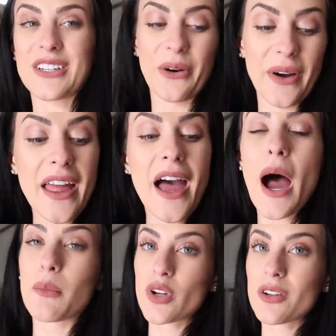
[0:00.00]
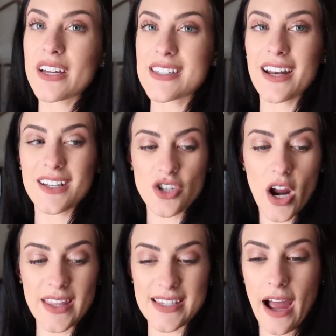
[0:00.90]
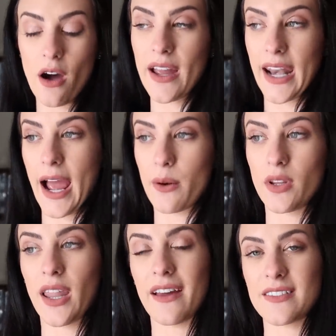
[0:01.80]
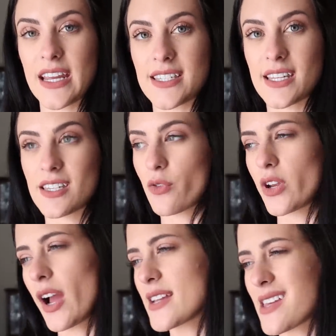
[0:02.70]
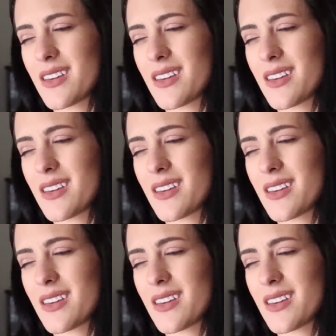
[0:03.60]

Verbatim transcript: So I'm really, really excited to try this out and I will live taste test it for you guys.